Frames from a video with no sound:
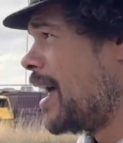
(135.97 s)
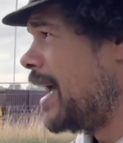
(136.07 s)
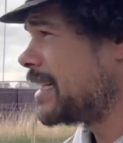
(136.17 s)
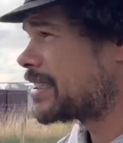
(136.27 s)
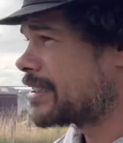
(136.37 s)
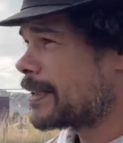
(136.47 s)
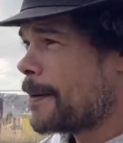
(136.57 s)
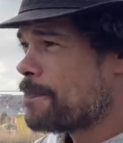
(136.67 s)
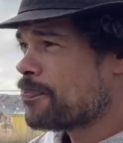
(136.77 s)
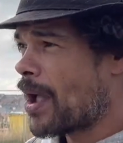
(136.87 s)
it's
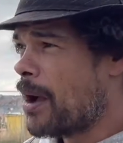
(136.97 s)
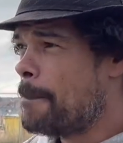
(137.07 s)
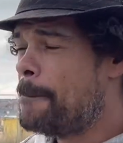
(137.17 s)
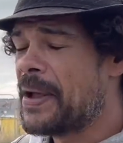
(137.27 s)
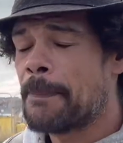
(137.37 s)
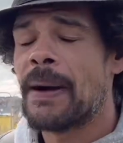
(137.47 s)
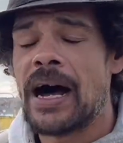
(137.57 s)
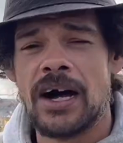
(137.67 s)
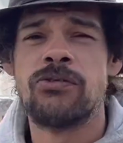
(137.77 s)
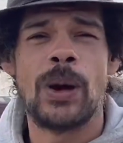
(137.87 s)
a big
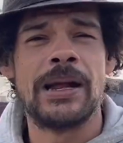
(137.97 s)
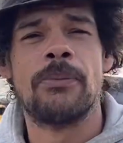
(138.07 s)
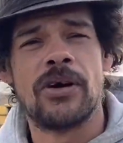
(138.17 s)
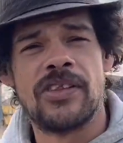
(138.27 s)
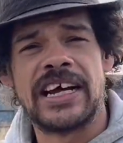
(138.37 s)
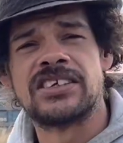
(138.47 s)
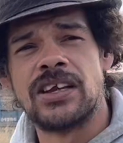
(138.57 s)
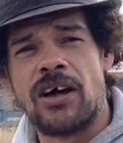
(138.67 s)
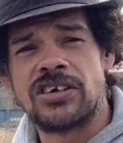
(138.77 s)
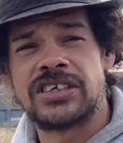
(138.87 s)
part of Wellingborough that is
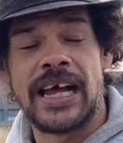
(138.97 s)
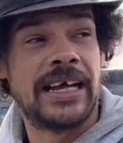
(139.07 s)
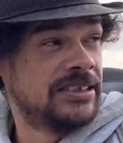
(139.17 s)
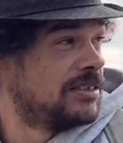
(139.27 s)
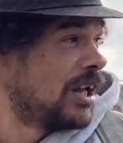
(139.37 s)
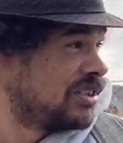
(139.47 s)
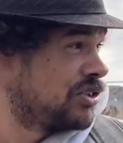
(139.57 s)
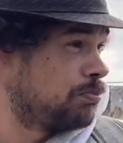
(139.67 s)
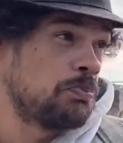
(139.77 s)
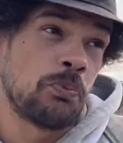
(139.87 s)
lost. And
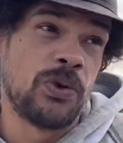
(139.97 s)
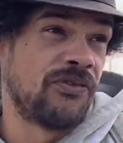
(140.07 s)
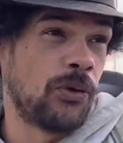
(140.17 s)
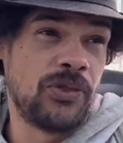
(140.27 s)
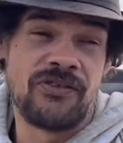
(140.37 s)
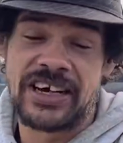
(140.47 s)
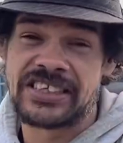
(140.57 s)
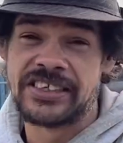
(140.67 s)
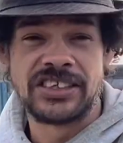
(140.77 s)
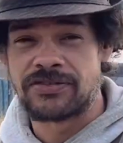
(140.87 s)
with all the
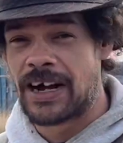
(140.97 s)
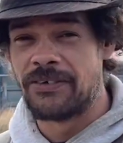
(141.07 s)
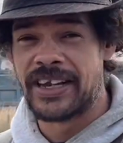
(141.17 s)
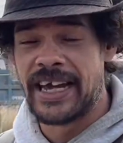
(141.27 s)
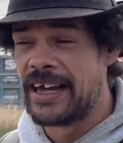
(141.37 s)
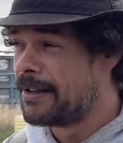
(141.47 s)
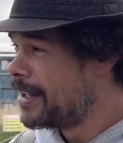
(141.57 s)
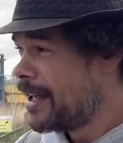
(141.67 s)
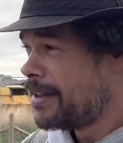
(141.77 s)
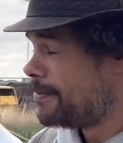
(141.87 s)
residents around here,
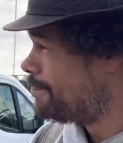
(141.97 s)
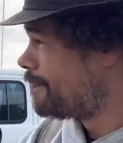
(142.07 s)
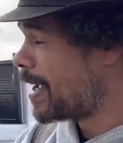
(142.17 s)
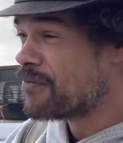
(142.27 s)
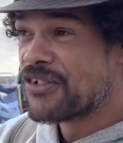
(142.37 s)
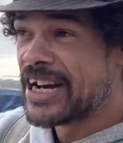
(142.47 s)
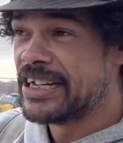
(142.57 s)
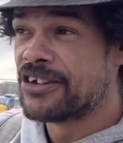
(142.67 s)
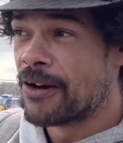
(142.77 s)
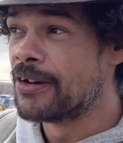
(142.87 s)
they really
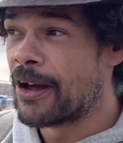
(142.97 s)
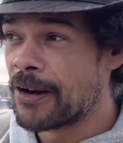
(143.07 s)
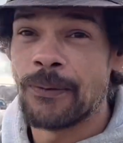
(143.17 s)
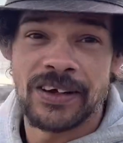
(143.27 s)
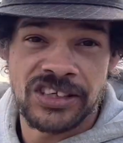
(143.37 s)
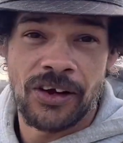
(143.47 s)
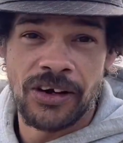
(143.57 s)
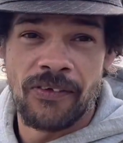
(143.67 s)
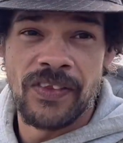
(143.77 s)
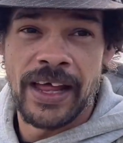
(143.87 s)
don't like what's gone
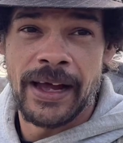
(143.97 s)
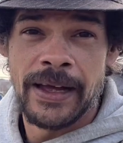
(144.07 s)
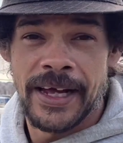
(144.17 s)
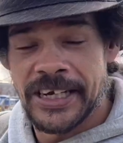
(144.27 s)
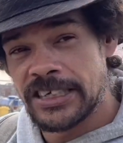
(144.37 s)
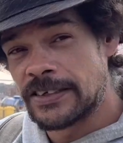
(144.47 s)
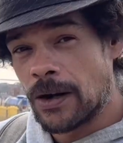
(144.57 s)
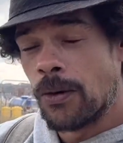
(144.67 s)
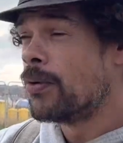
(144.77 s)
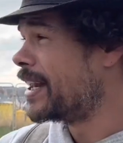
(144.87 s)
on there. And this is
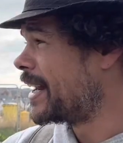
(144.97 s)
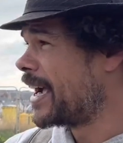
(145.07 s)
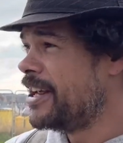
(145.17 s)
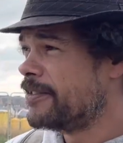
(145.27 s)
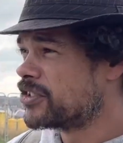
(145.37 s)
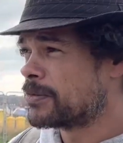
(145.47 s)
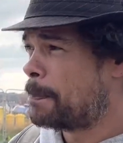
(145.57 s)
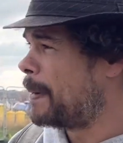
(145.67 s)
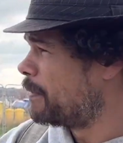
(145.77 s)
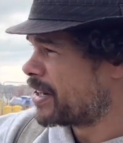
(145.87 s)
all in aid of just
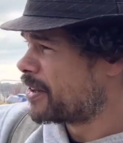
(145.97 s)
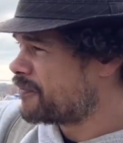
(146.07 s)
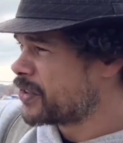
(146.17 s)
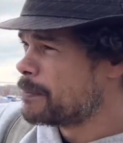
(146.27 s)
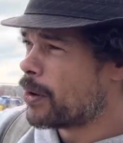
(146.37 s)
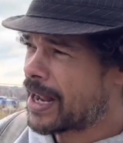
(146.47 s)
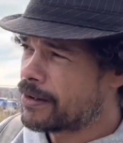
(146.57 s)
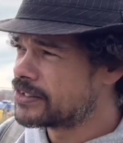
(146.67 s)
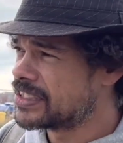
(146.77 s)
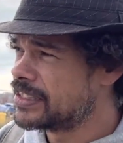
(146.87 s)
building a few more
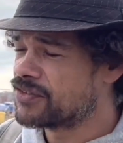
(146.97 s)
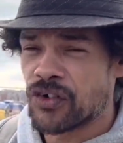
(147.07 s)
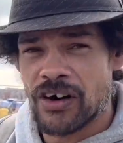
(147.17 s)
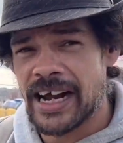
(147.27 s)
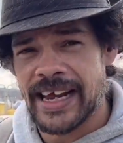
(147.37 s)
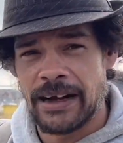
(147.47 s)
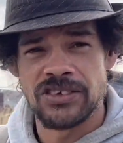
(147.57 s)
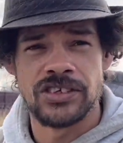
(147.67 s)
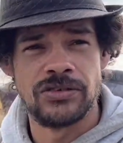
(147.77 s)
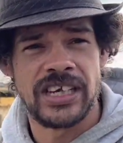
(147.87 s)
houses for our
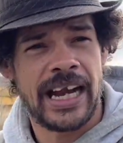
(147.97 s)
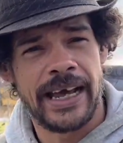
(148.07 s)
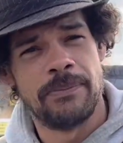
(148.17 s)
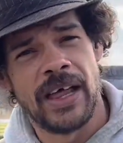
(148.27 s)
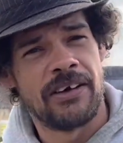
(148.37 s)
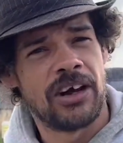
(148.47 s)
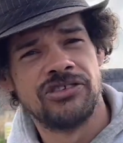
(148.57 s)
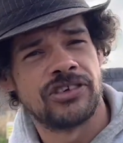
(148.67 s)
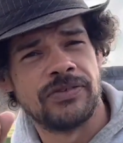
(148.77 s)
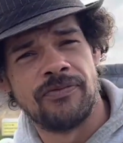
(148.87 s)
council to claim their
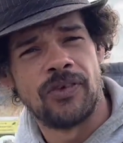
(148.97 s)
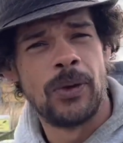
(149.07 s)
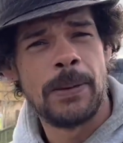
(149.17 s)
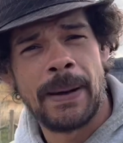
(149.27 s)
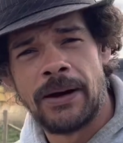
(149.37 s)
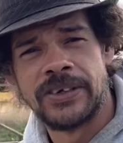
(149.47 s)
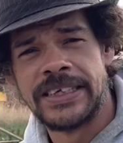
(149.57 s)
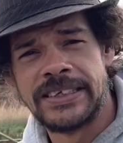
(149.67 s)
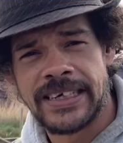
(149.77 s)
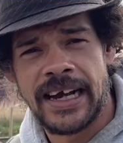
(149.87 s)
£140
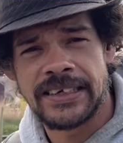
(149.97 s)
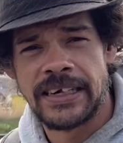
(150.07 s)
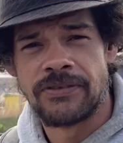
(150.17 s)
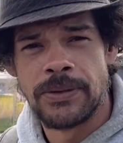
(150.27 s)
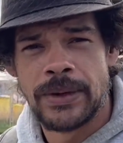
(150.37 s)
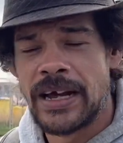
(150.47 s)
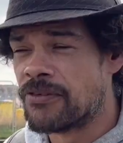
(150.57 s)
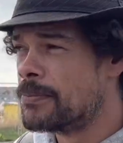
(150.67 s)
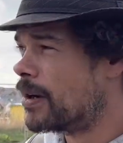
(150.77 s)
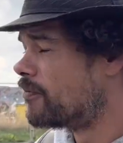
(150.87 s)
in tax
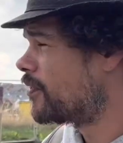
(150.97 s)
every month.